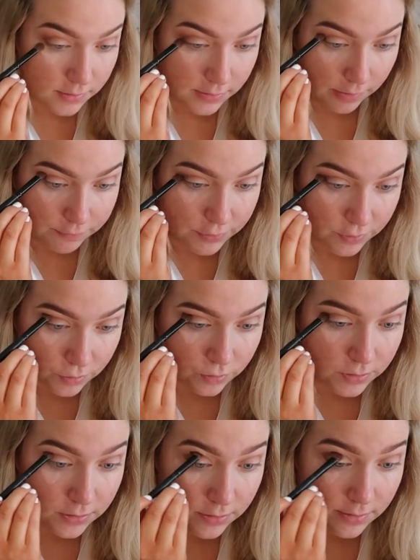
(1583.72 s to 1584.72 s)
love
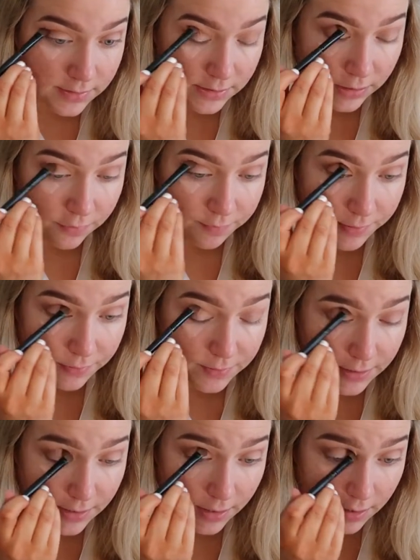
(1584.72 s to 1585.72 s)
school and to love
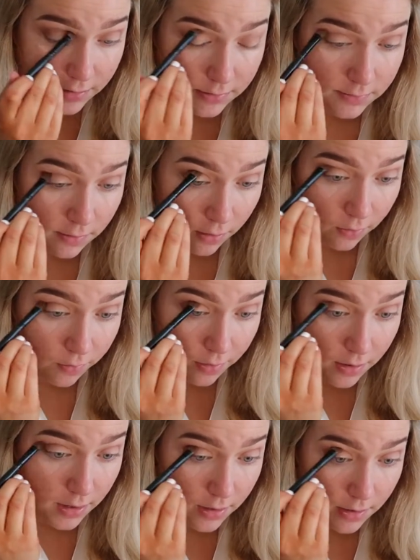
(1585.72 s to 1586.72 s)
music. So
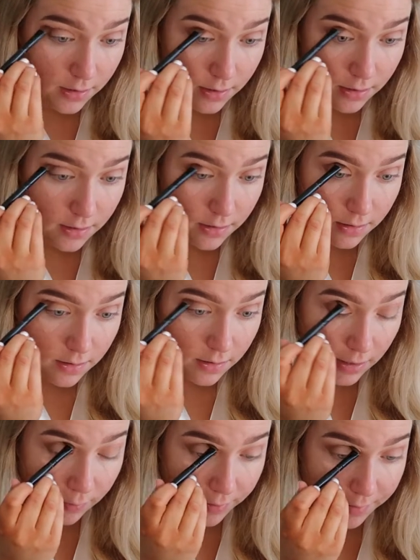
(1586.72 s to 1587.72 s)

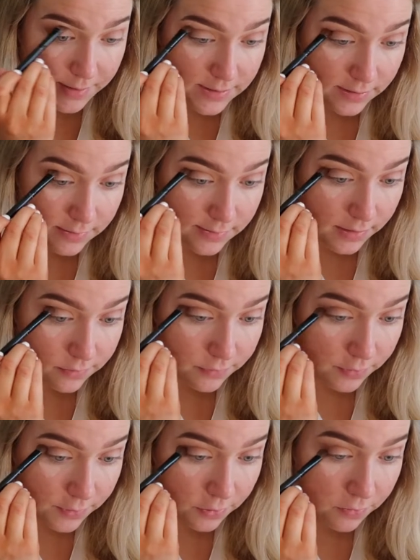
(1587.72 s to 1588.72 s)
I want to be
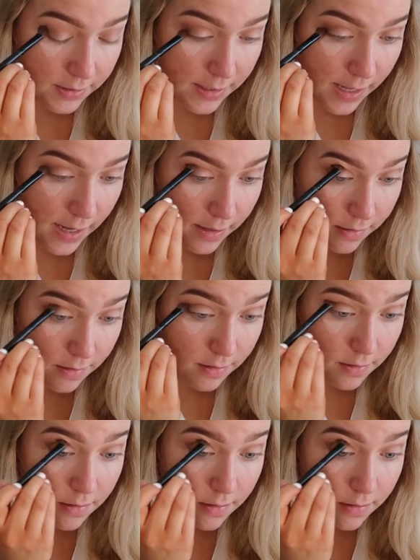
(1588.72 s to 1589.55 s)
successful in doing that.